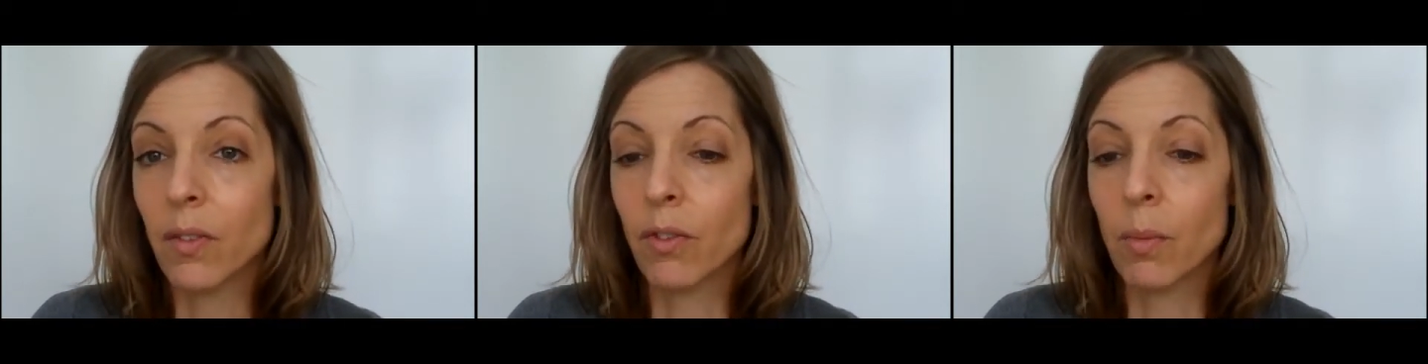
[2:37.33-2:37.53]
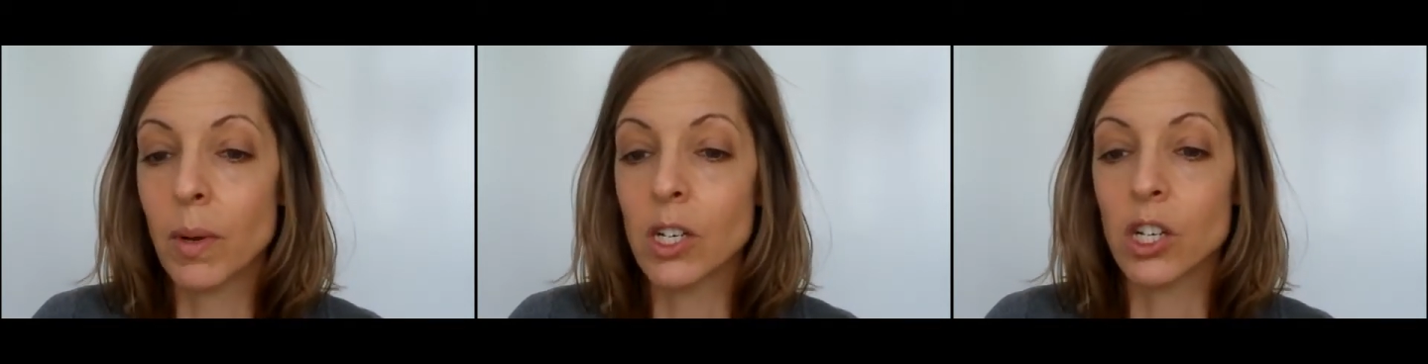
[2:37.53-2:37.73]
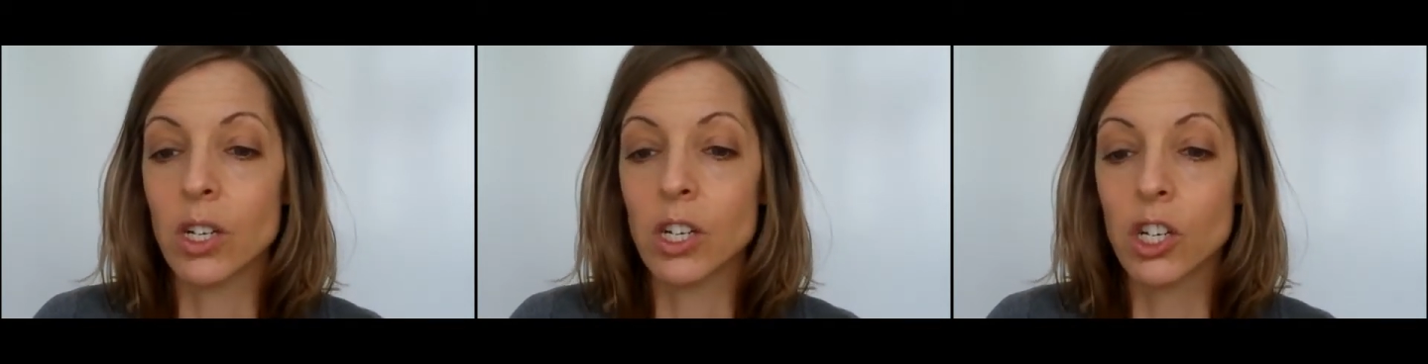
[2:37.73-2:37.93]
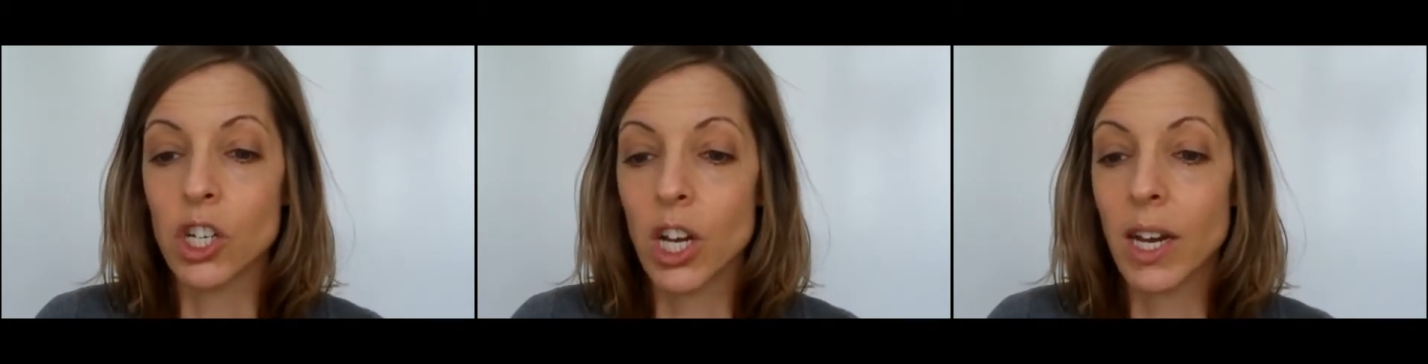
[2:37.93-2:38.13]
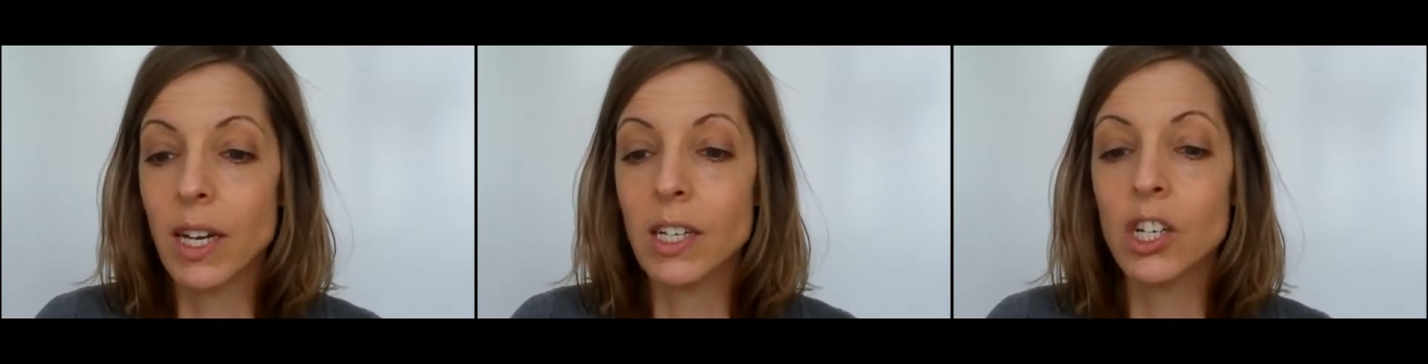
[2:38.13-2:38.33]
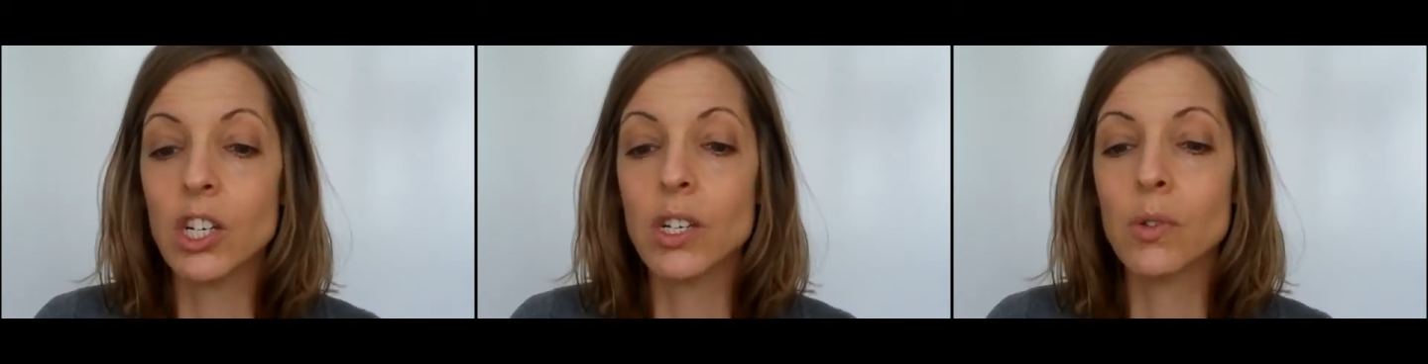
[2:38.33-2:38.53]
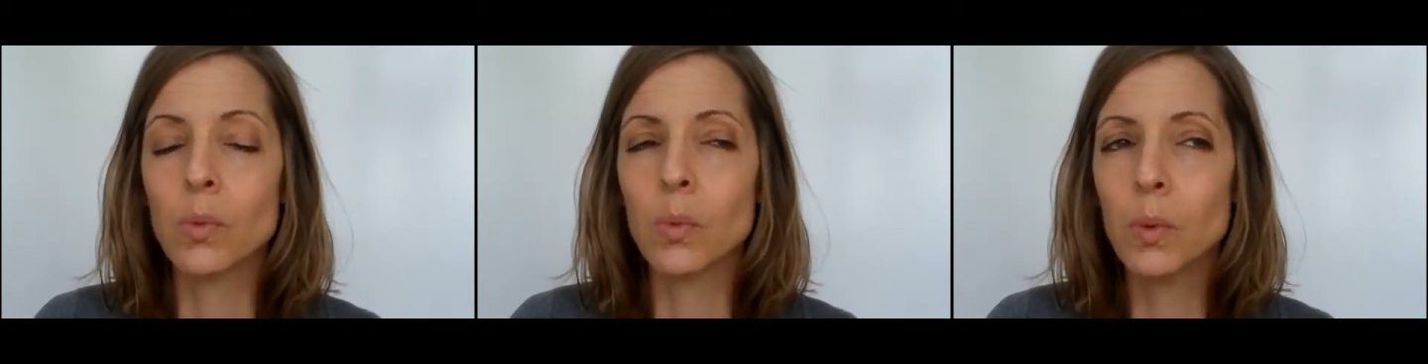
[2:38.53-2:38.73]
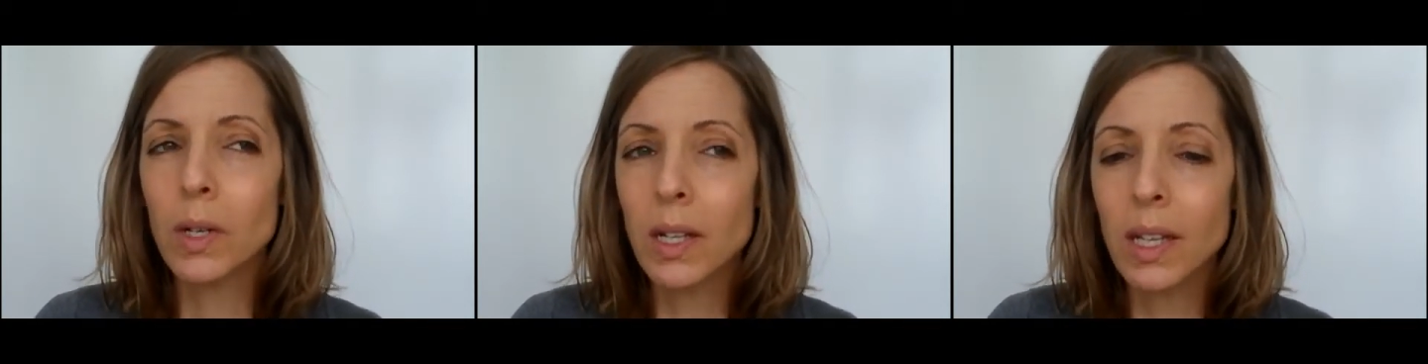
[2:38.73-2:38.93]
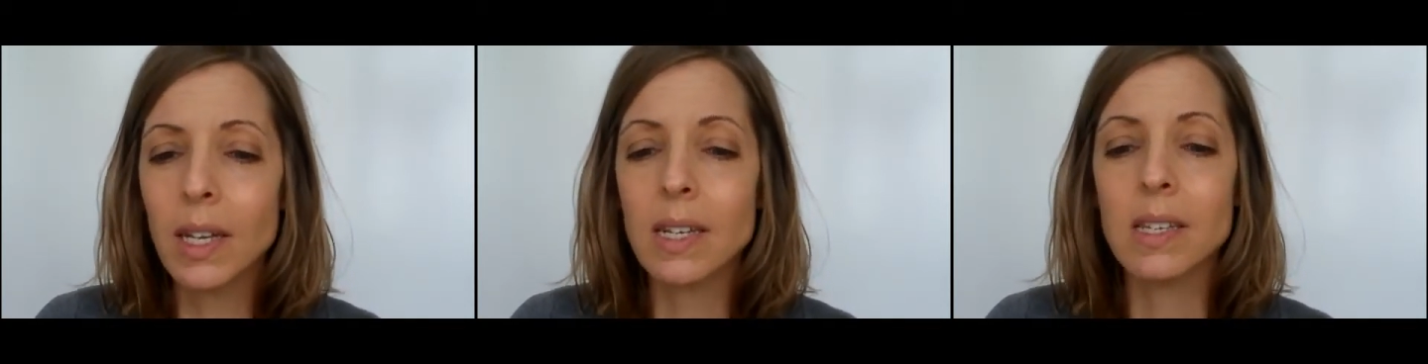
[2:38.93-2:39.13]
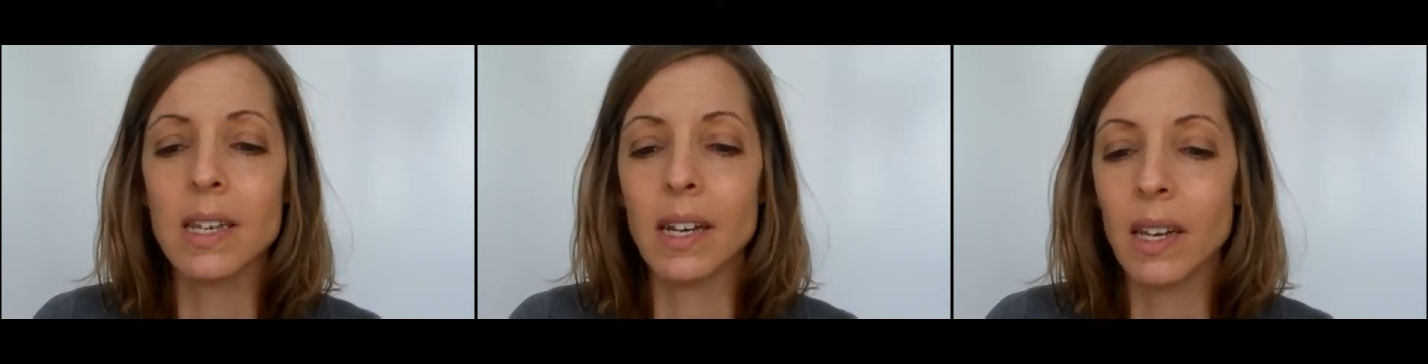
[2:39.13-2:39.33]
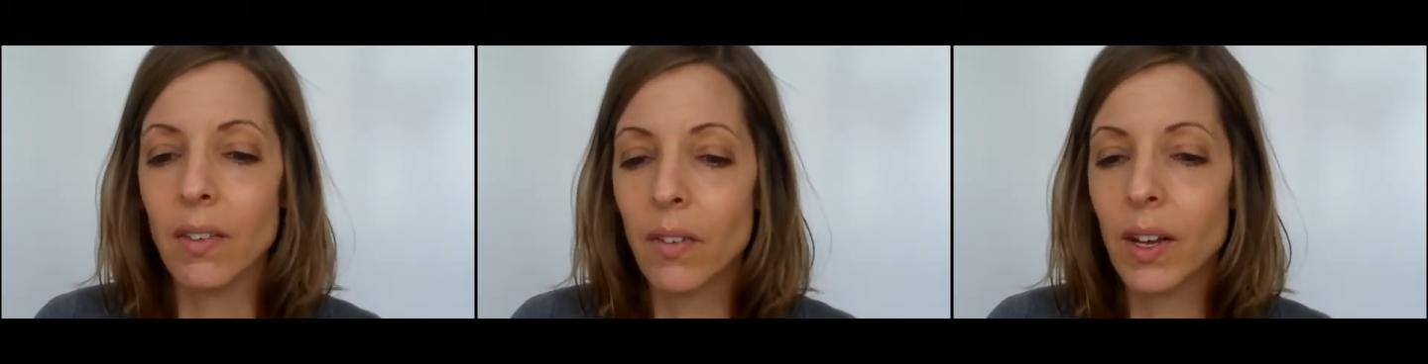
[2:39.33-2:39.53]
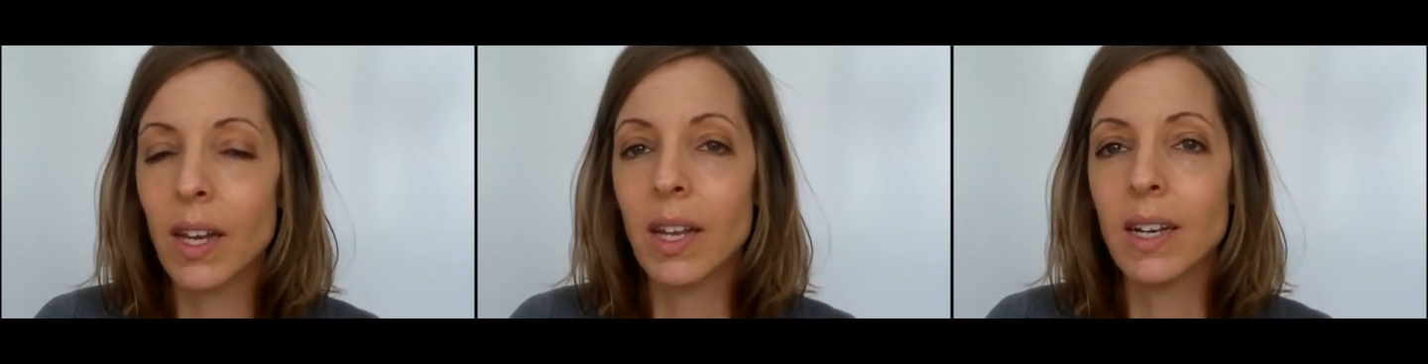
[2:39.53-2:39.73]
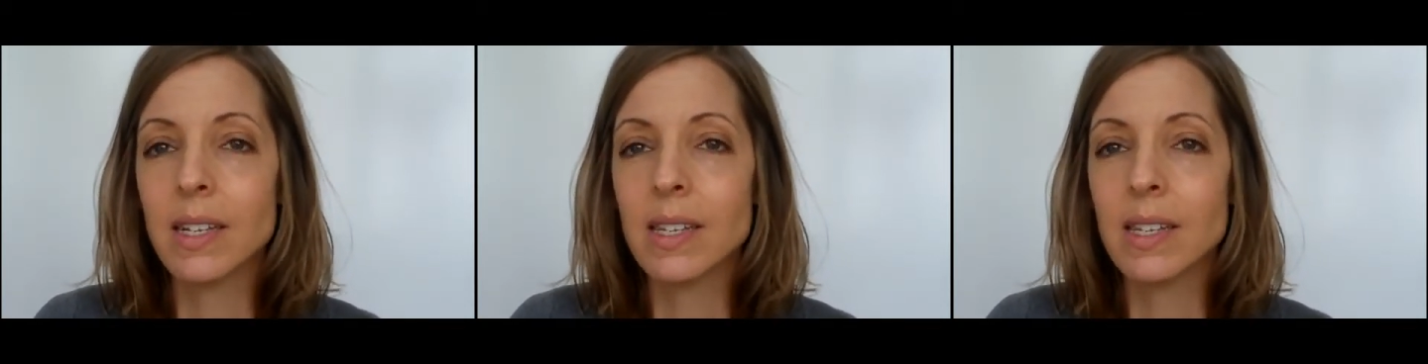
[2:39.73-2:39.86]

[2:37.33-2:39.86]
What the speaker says: information exchange is really significant.